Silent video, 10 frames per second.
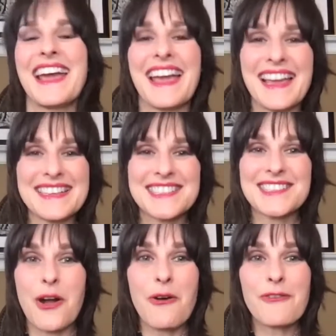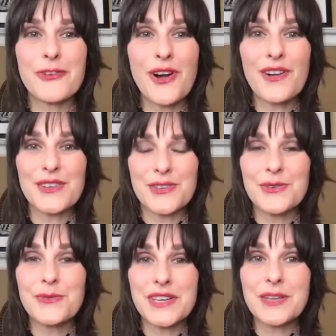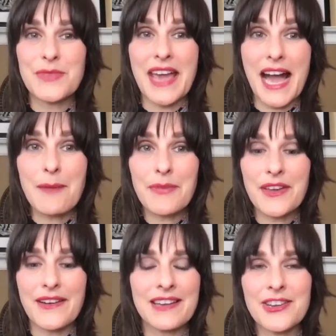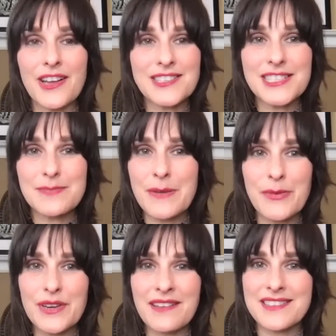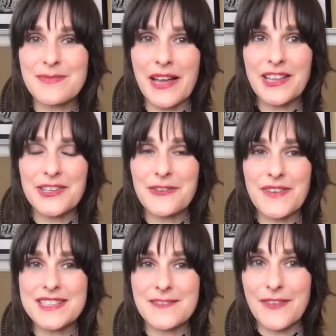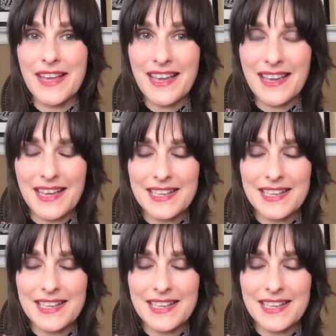And just overall, you will be happier. And not just by putting a smile on your face and faking it.